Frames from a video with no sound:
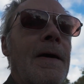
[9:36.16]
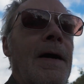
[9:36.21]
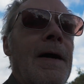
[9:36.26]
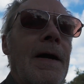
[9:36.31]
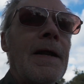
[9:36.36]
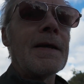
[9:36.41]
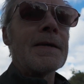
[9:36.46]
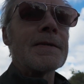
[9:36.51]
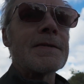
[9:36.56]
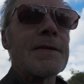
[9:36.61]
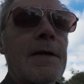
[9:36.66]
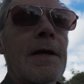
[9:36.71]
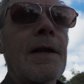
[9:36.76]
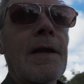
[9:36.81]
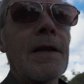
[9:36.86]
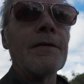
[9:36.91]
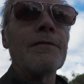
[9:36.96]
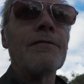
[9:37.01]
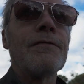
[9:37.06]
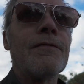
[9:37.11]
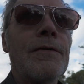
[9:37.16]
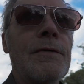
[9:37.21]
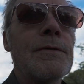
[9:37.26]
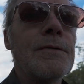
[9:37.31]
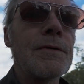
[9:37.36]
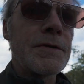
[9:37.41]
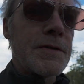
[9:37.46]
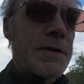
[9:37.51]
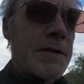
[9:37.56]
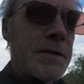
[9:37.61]
And as the cliff
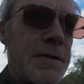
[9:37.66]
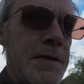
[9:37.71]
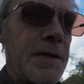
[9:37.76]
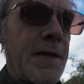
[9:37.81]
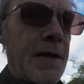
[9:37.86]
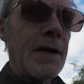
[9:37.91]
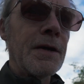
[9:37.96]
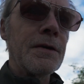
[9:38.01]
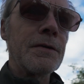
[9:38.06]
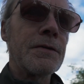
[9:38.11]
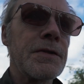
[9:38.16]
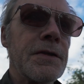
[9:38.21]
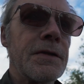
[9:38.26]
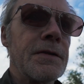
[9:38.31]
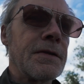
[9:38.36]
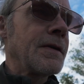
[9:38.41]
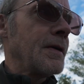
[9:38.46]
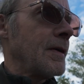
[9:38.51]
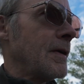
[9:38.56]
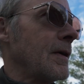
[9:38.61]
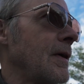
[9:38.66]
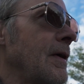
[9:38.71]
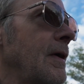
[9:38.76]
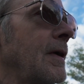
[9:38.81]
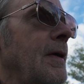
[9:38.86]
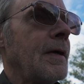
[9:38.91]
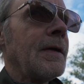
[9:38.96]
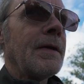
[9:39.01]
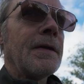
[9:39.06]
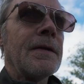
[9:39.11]
falls into the ocean,
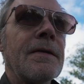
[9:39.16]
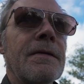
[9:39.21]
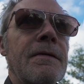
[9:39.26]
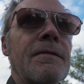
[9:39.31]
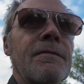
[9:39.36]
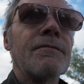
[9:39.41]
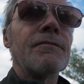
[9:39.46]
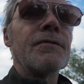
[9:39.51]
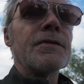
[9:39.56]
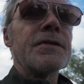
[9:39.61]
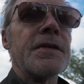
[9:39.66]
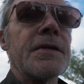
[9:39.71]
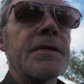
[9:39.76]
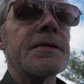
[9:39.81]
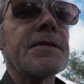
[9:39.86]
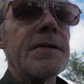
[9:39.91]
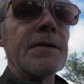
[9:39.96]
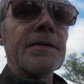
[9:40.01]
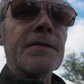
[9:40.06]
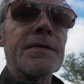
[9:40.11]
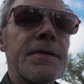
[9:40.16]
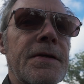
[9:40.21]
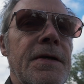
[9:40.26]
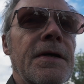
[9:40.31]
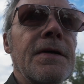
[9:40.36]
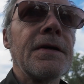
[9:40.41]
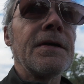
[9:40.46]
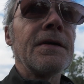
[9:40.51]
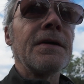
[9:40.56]
resistance,